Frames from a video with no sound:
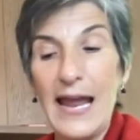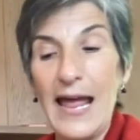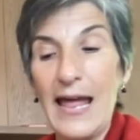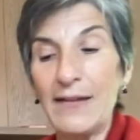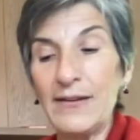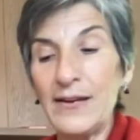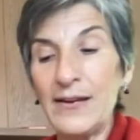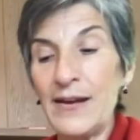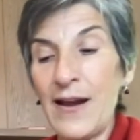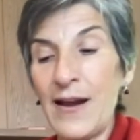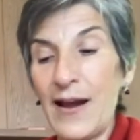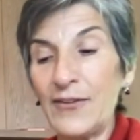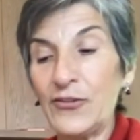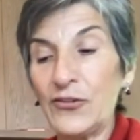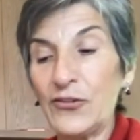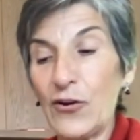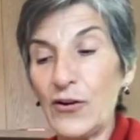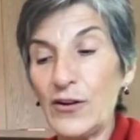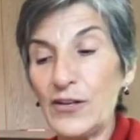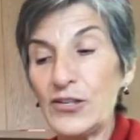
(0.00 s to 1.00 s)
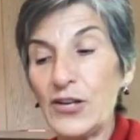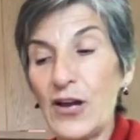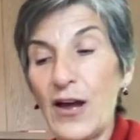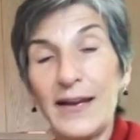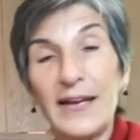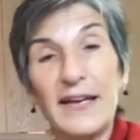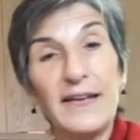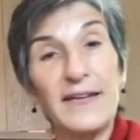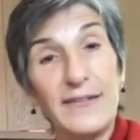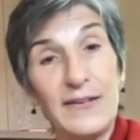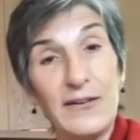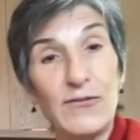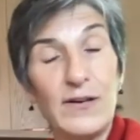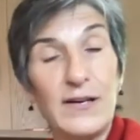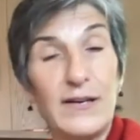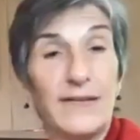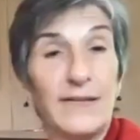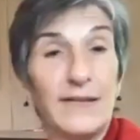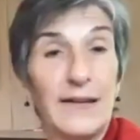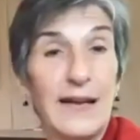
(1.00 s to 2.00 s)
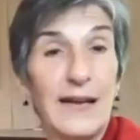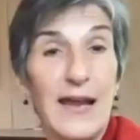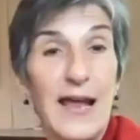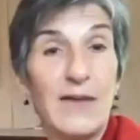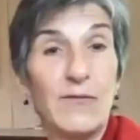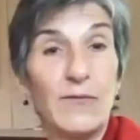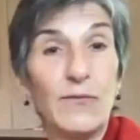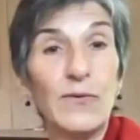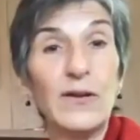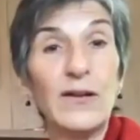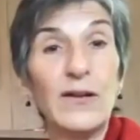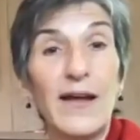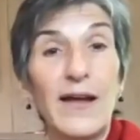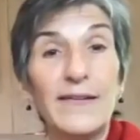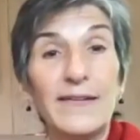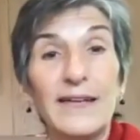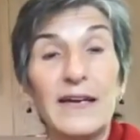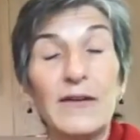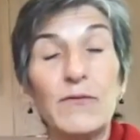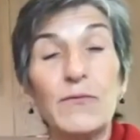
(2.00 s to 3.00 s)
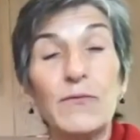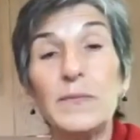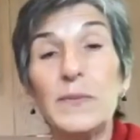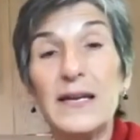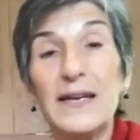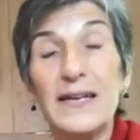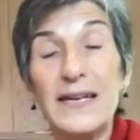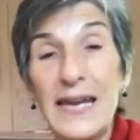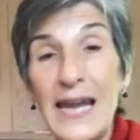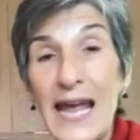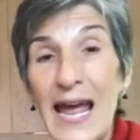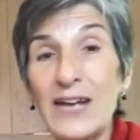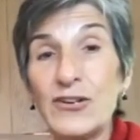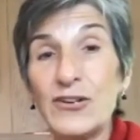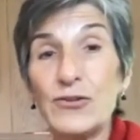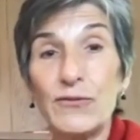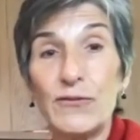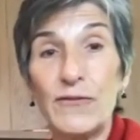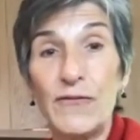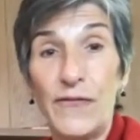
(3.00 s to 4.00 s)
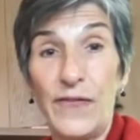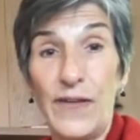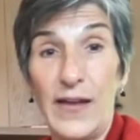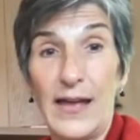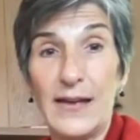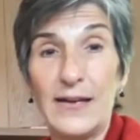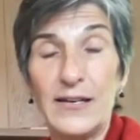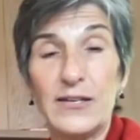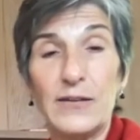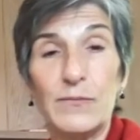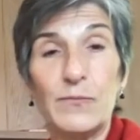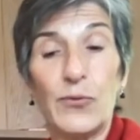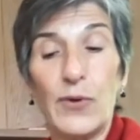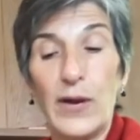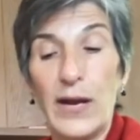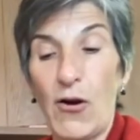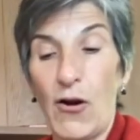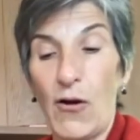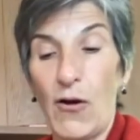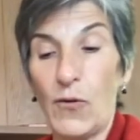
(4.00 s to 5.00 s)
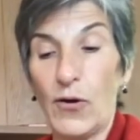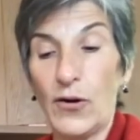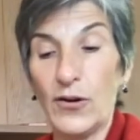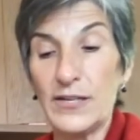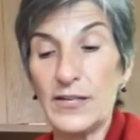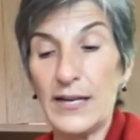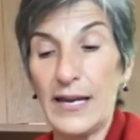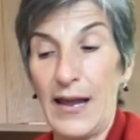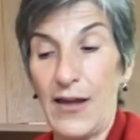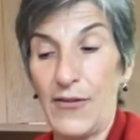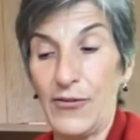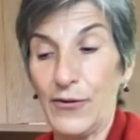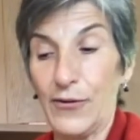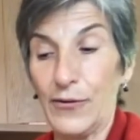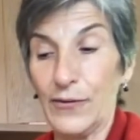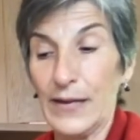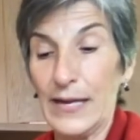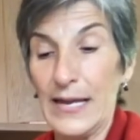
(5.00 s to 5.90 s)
Ellen and I started talking seriously and realized that it would be a natural fit to bring our work together.